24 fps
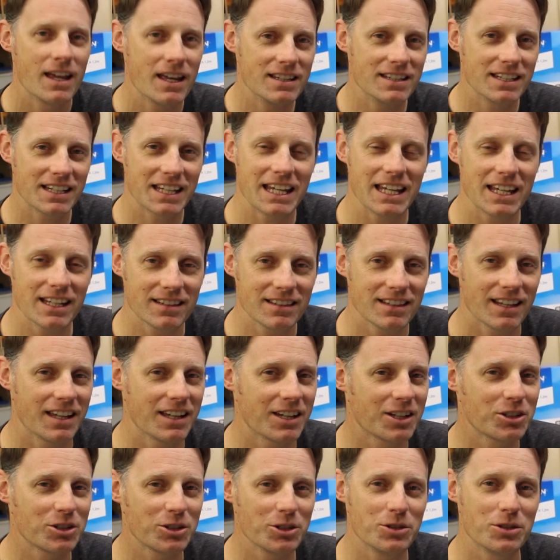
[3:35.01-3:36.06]
In the kit, they
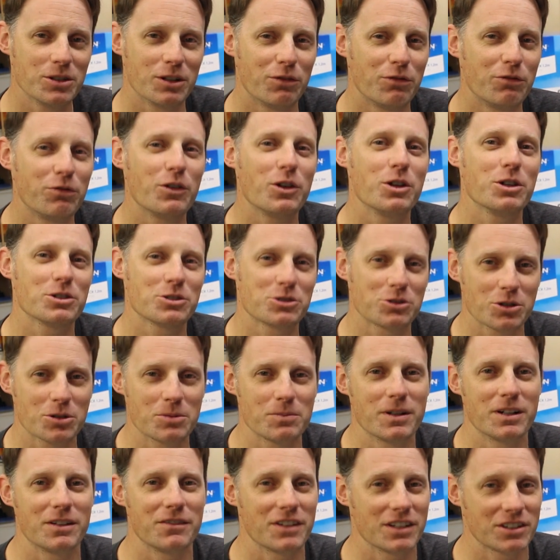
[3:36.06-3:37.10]
include a full
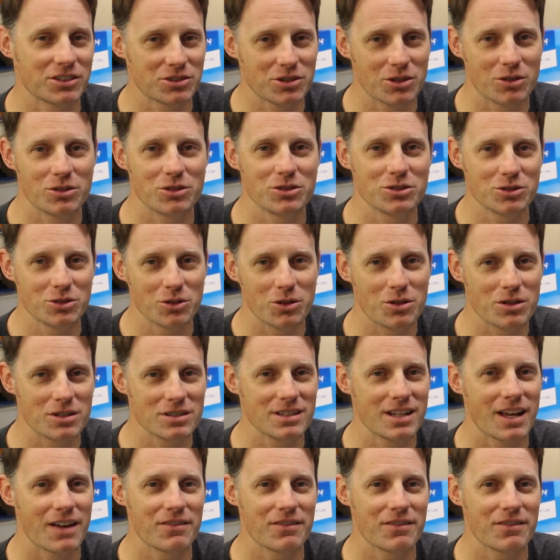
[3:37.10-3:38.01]
assortment of external stores